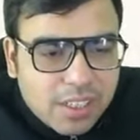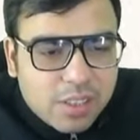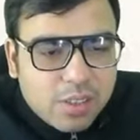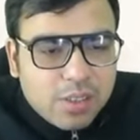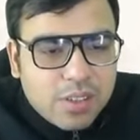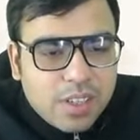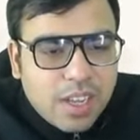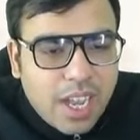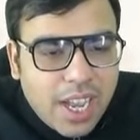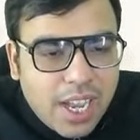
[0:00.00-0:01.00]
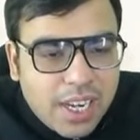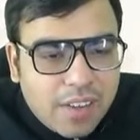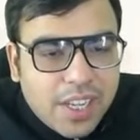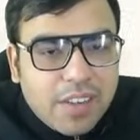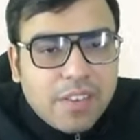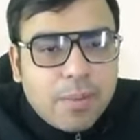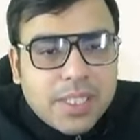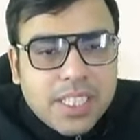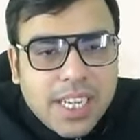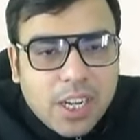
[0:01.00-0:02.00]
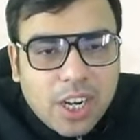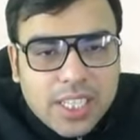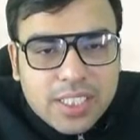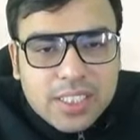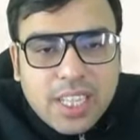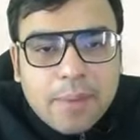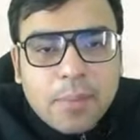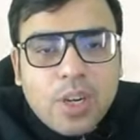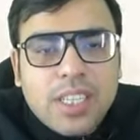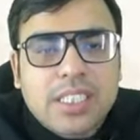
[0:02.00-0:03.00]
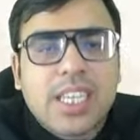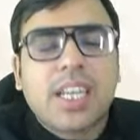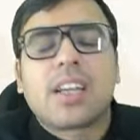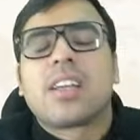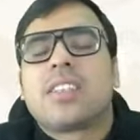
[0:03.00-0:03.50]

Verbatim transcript: So, and a very famous city called as Istanbul is there.